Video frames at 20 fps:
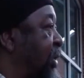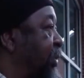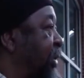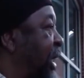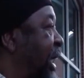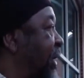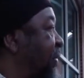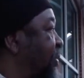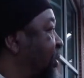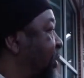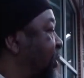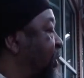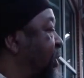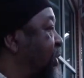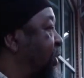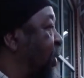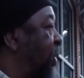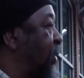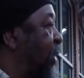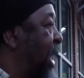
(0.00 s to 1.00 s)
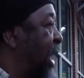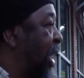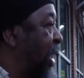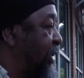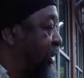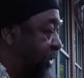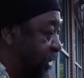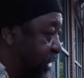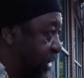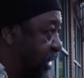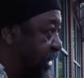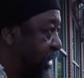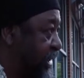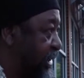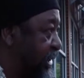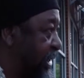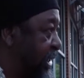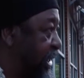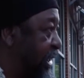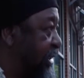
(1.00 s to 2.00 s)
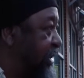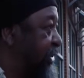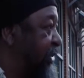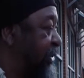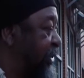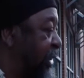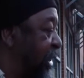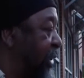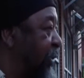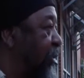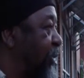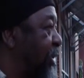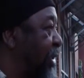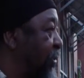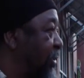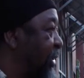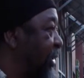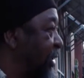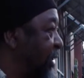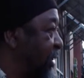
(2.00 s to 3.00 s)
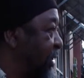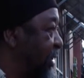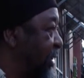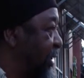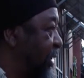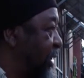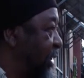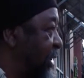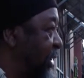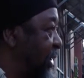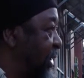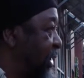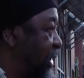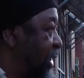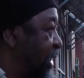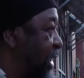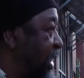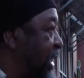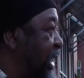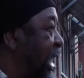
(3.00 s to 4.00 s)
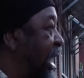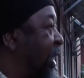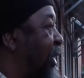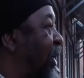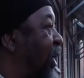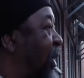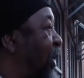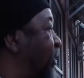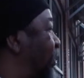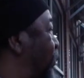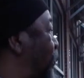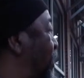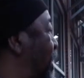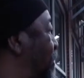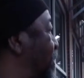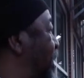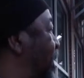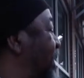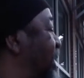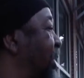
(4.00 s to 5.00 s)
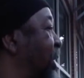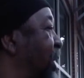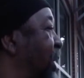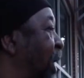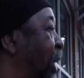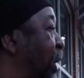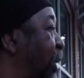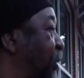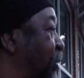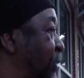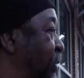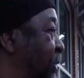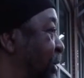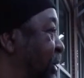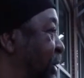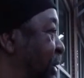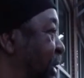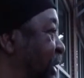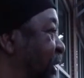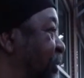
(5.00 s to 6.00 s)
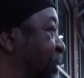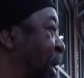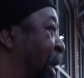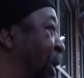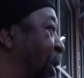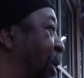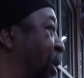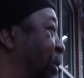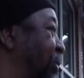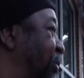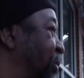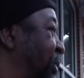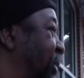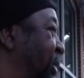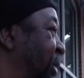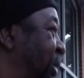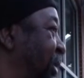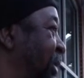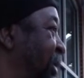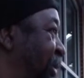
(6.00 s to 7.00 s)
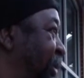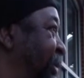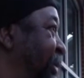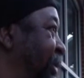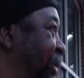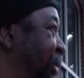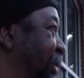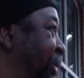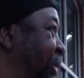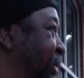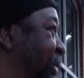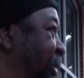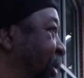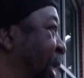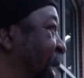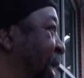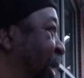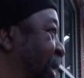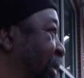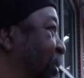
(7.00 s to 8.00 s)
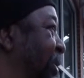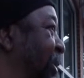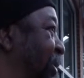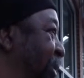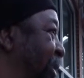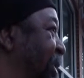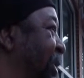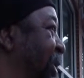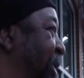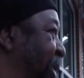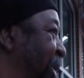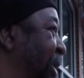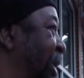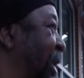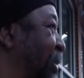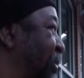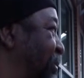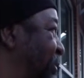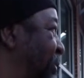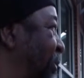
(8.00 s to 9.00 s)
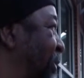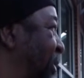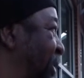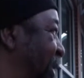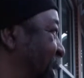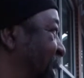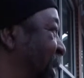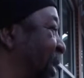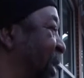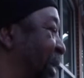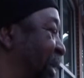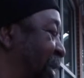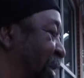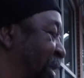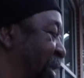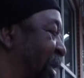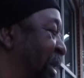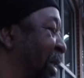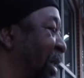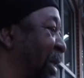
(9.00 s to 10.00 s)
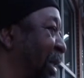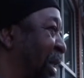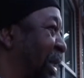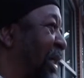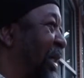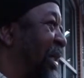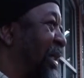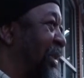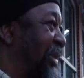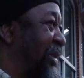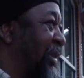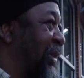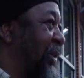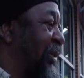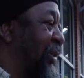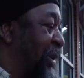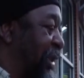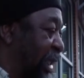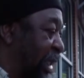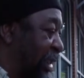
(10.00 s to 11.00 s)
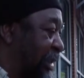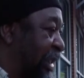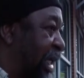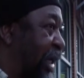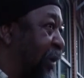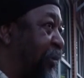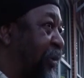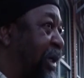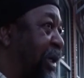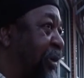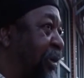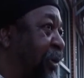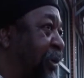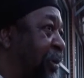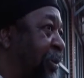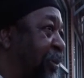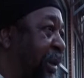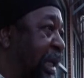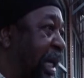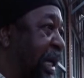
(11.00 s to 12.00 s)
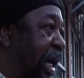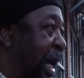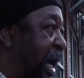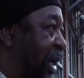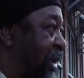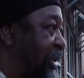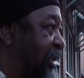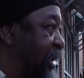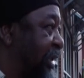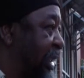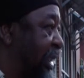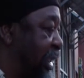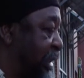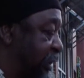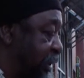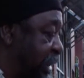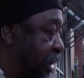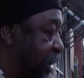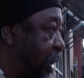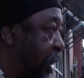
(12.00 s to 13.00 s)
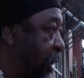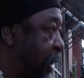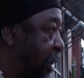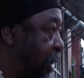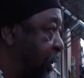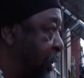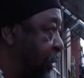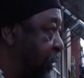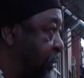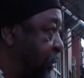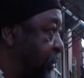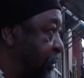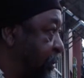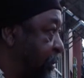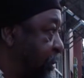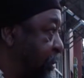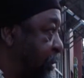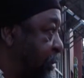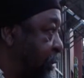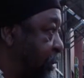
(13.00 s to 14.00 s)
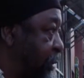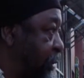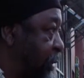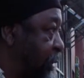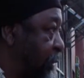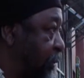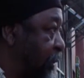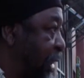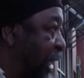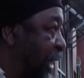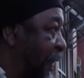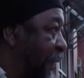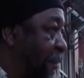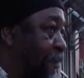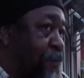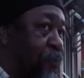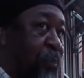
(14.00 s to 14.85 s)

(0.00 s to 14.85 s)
we have to sow our seed into a woman they call the women Earth. This is my Earth. Mm-hmm. Yeah, right? You remember you heard that before? Yeah, yeah. yeah. So it's like we we plant our seeds in her, mm-hmm. right?